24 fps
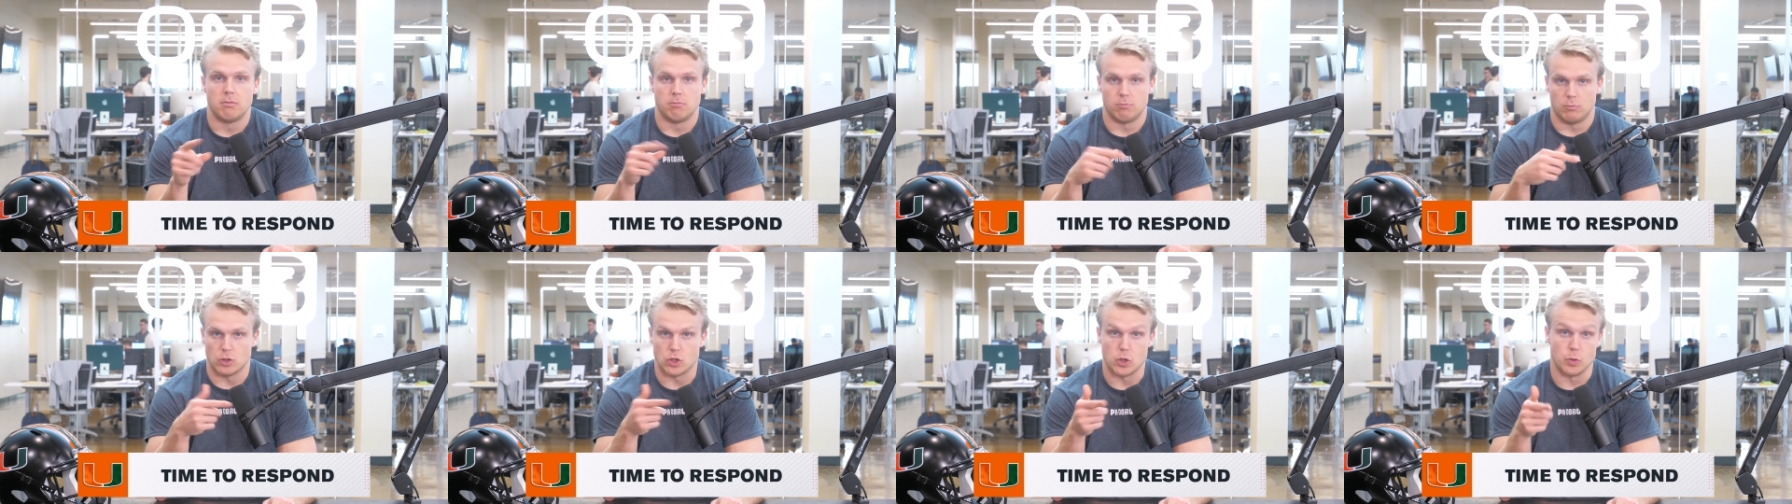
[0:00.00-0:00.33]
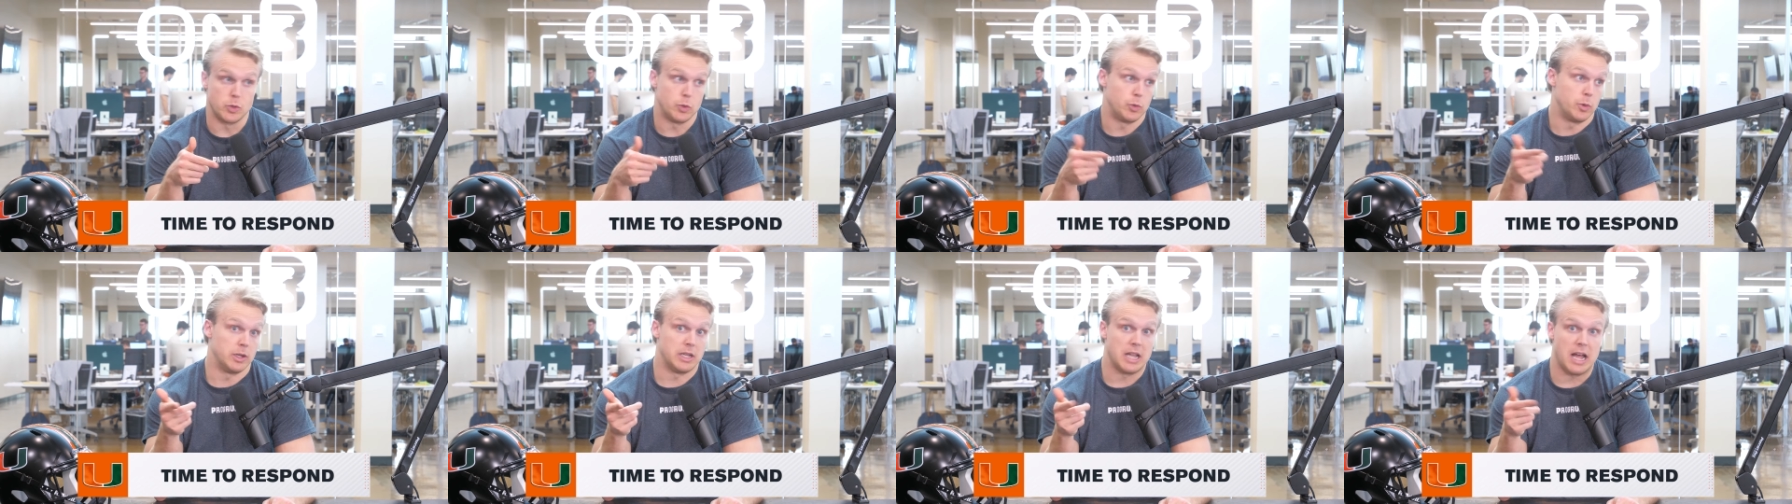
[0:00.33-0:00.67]
is because
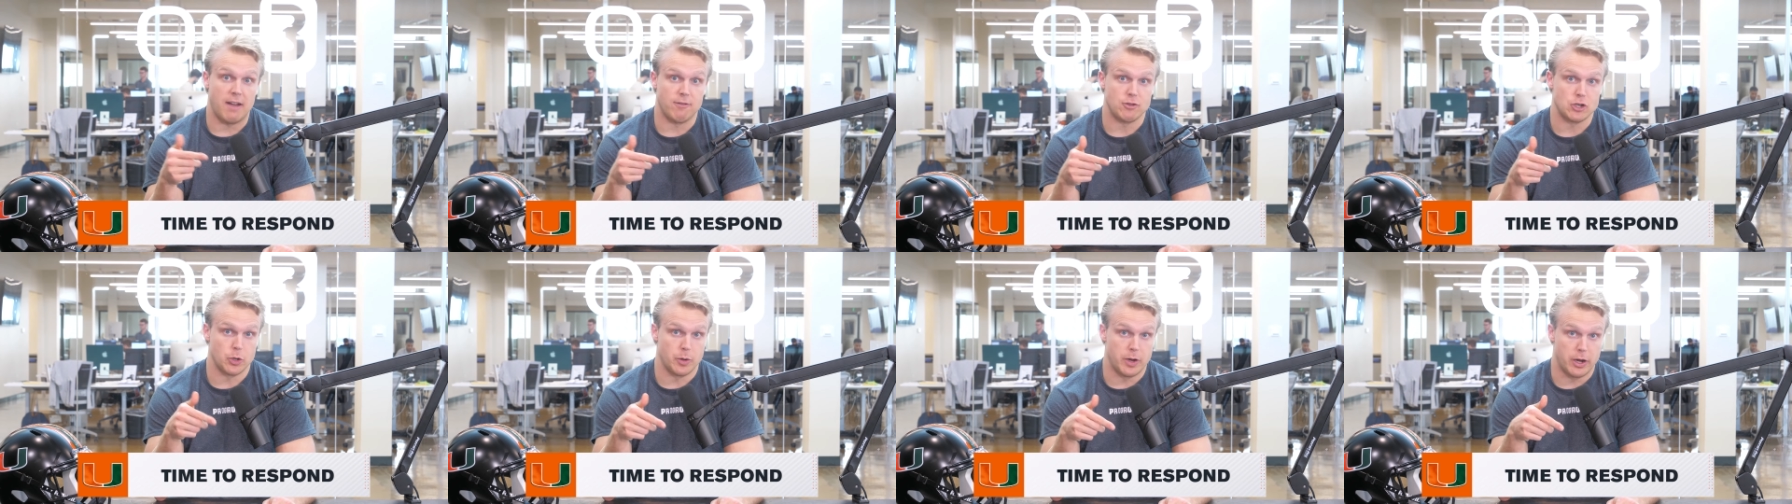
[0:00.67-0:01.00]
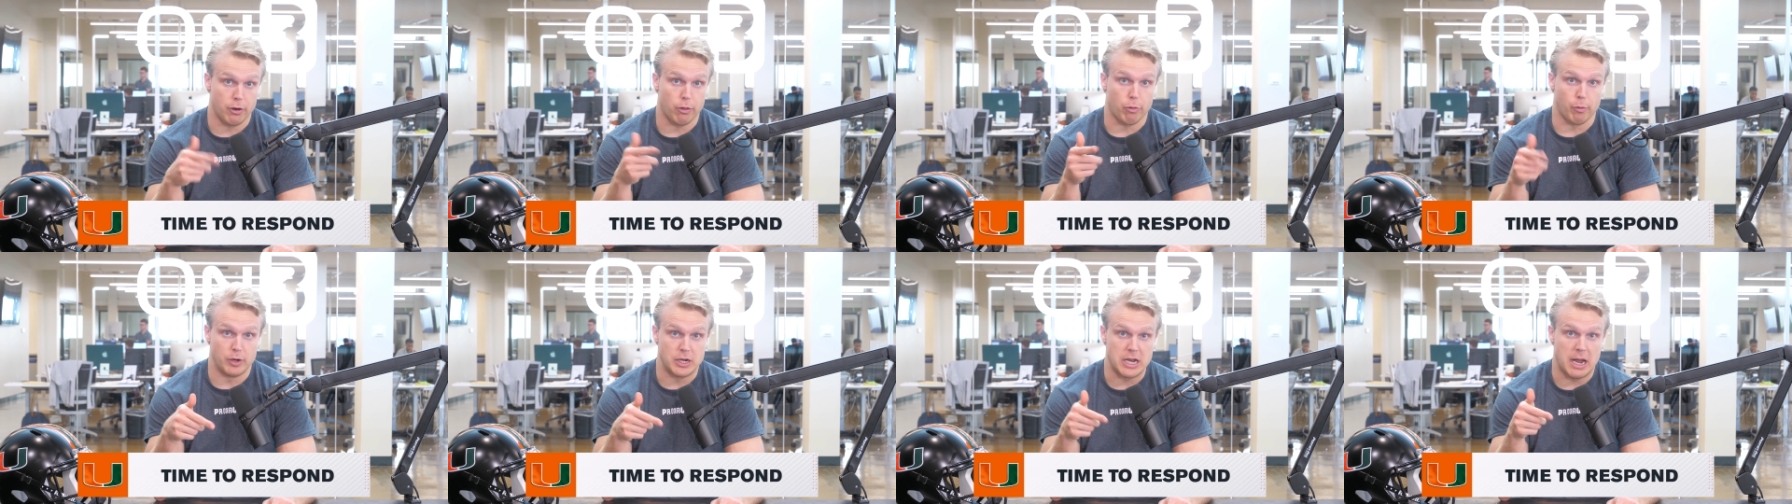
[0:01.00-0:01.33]
we do a live show here
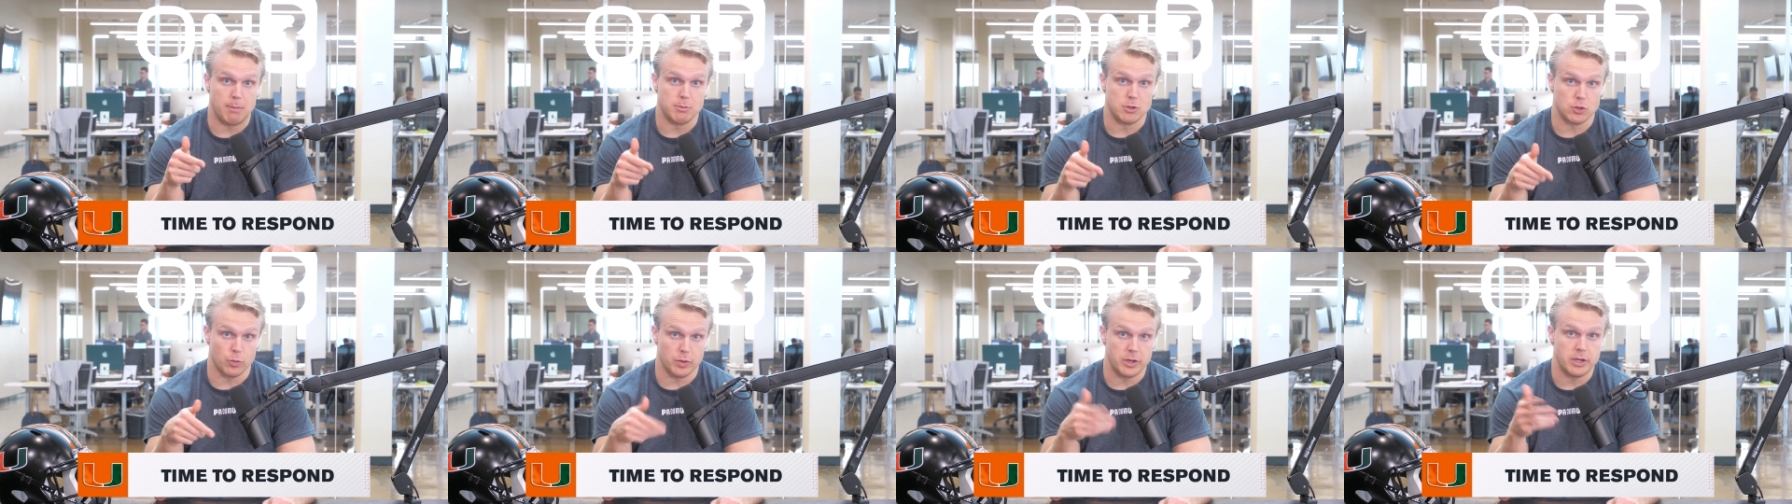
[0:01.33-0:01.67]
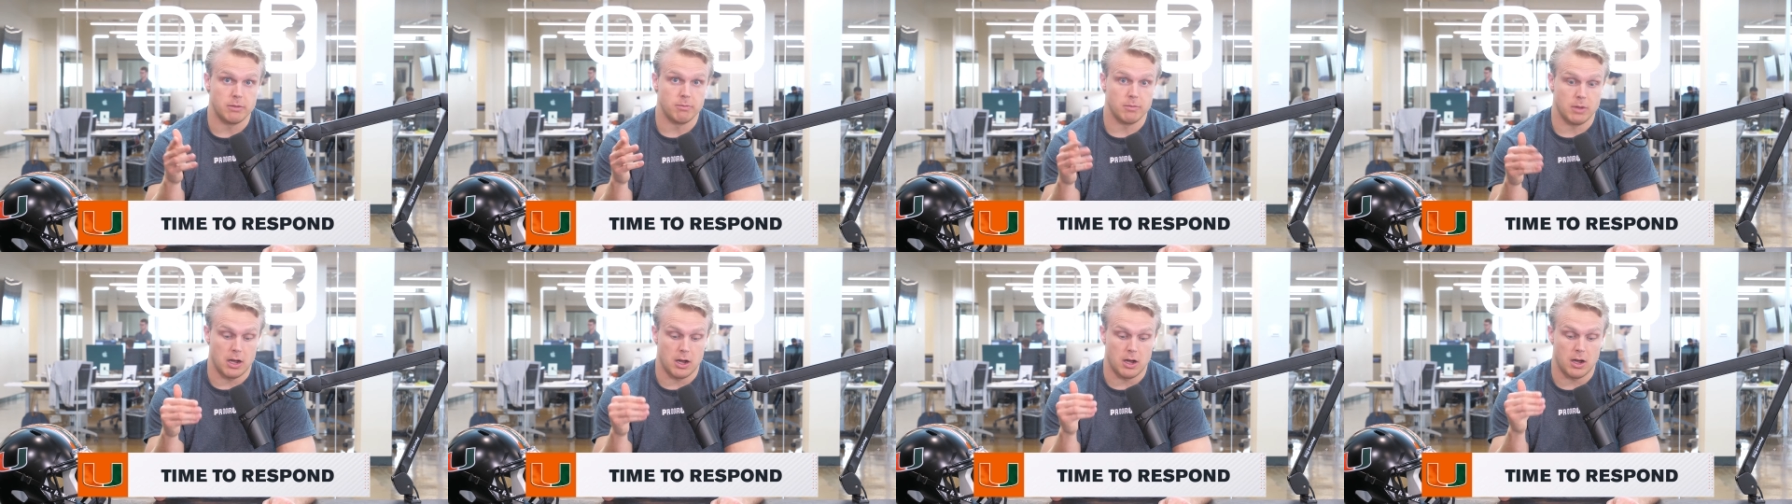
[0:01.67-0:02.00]
three times a week,
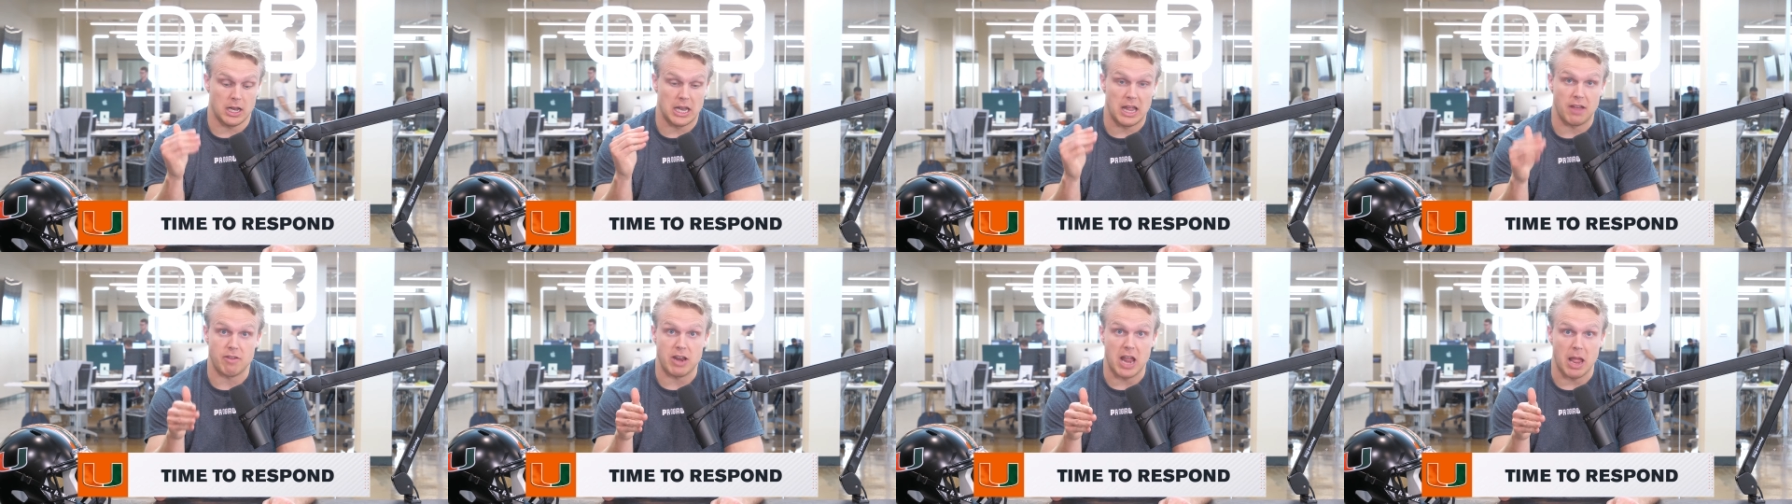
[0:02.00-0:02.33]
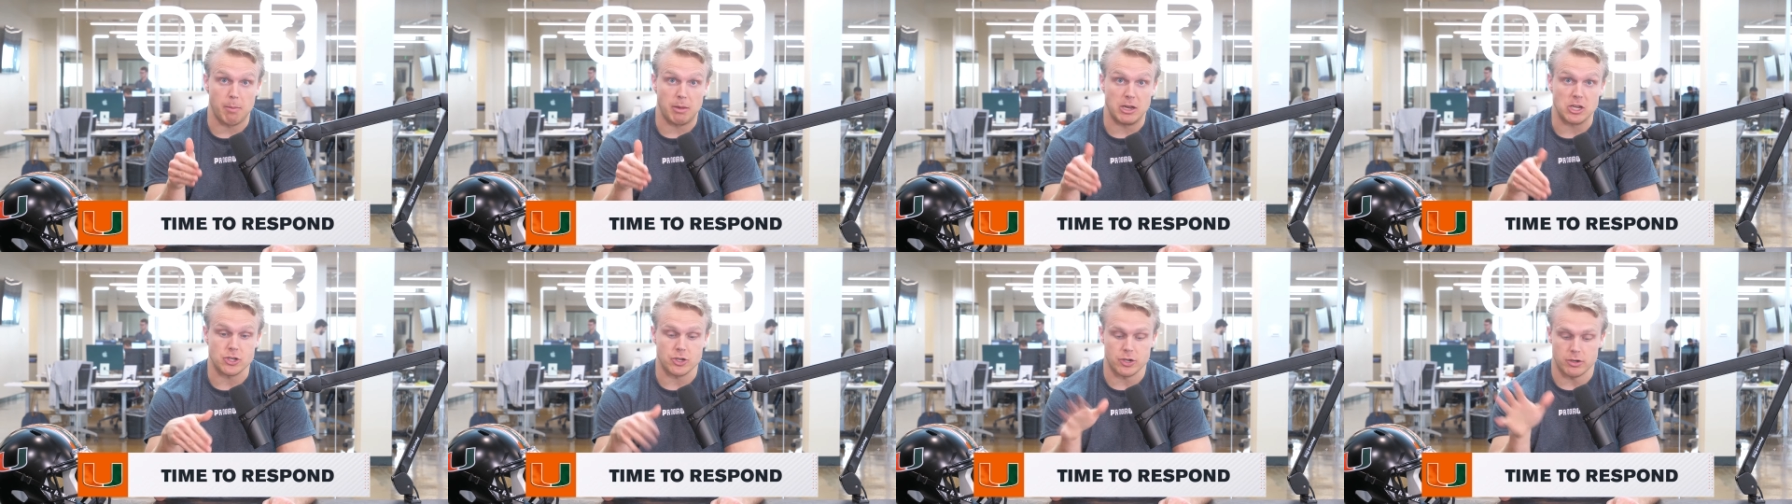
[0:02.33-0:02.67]
uh, eleven a
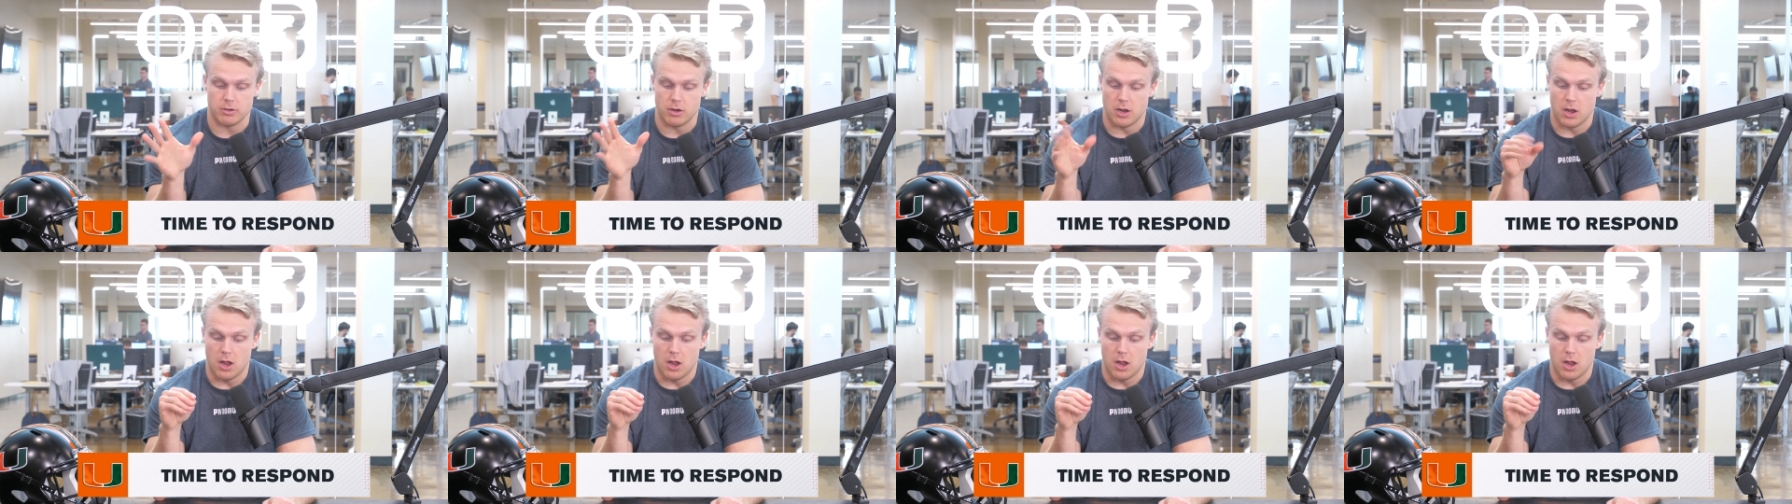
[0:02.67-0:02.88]
m Eastern.